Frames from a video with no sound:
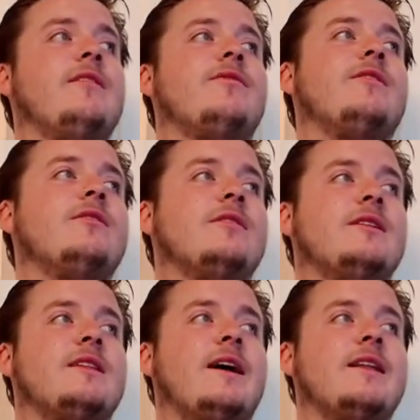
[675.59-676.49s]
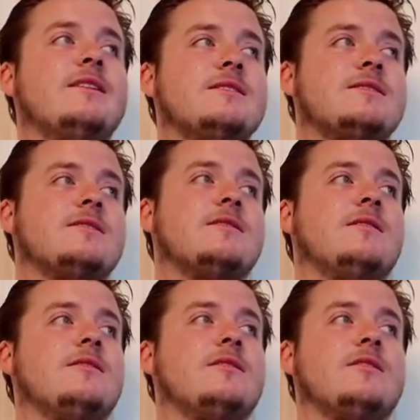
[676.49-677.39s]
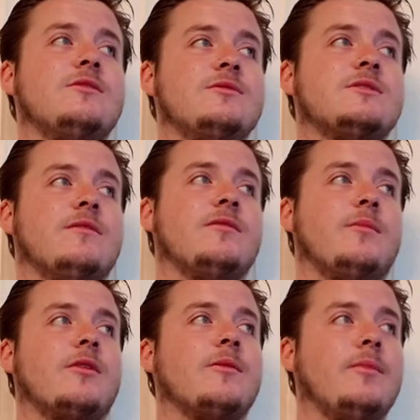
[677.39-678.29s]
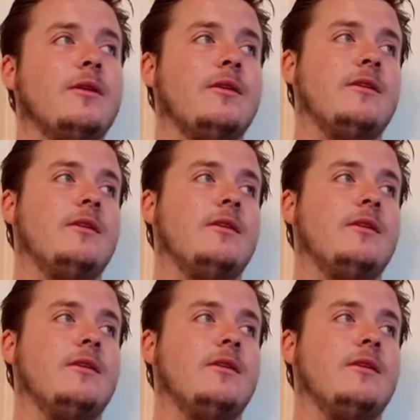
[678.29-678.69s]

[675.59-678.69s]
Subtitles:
I feel that that is the use of the Merkaba.